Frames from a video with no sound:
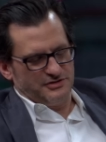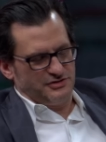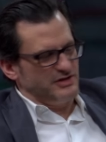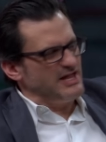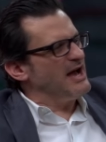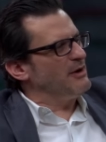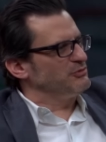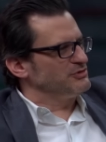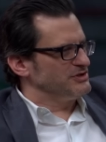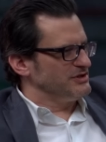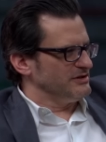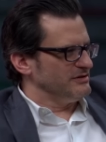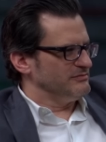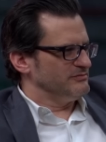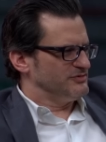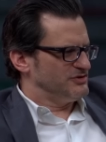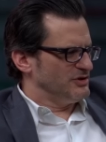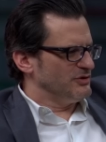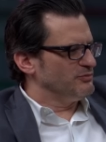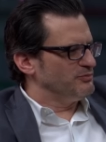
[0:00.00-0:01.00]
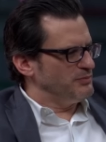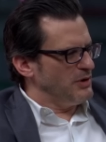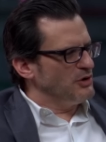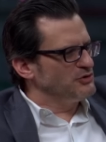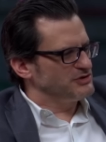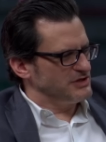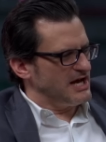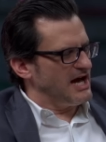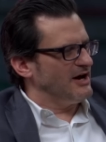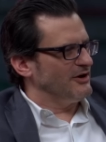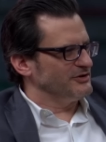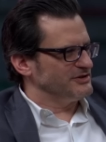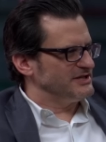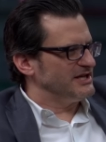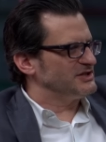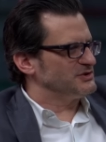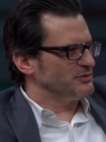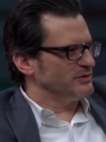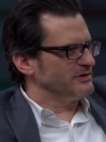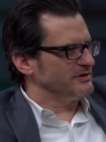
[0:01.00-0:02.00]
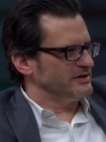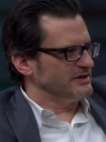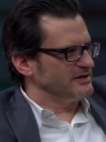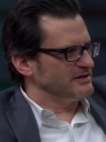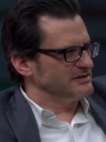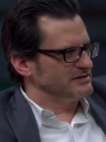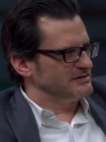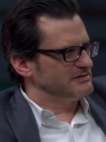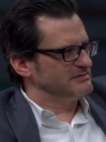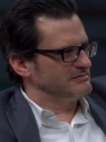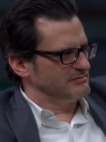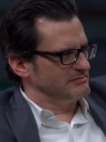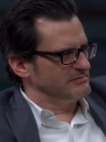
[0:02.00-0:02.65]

So that was the, so post college, that's where things. I